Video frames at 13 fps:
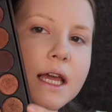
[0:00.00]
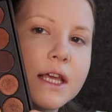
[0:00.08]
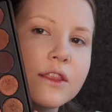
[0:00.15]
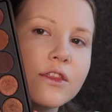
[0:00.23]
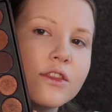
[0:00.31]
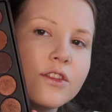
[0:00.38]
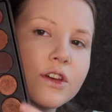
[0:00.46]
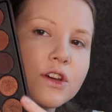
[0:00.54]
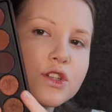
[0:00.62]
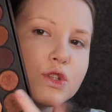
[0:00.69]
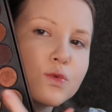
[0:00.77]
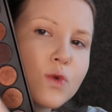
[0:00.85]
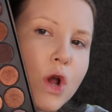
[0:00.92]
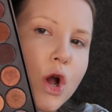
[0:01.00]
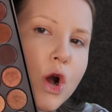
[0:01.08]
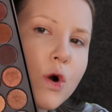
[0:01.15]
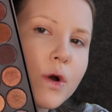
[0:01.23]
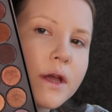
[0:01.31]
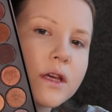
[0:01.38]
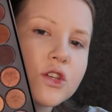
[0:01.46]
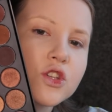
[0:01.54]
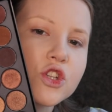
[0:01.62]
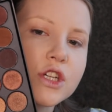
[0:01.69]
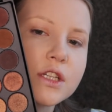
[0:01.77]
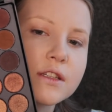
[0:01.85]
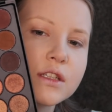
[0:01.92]
And this row is
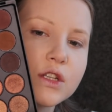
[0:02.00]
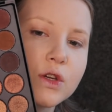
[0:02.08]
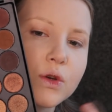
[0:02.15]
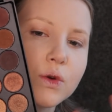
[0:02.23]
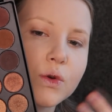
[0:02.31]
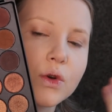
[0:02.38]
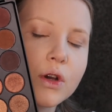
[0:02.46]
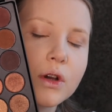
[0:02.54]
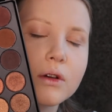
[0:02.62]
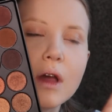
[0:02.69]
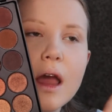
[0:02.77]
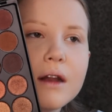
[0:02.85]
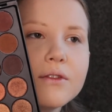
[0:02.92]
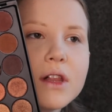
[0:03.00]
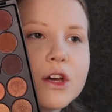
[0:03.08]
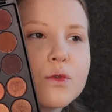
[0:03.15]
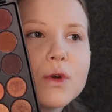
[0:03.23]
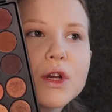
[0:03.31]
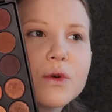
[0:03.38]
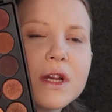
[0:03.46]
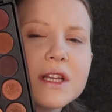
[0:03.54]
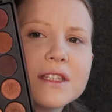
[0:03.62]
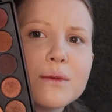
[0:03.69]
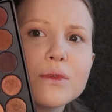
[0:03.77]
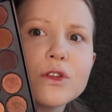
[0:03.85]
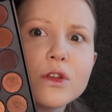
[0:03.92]
just to kind of like recreate
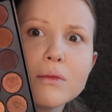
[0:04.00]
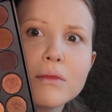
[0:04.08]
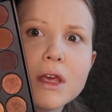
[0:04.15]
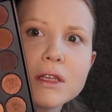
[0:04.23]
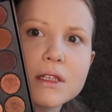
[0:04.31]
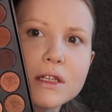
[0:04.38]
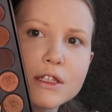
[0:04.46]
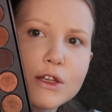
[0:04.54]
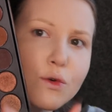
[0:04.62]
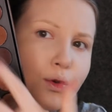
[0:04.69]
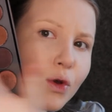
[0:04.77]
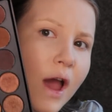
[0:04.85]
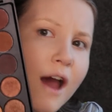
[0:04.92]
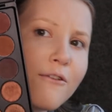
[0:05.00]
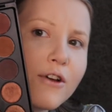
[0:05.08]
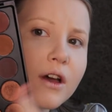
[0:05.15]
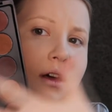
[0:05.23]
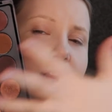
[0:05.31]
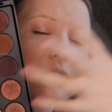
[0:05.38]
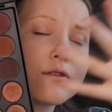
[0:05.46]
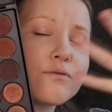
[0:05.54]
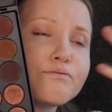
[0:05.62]
something amazing. So you have a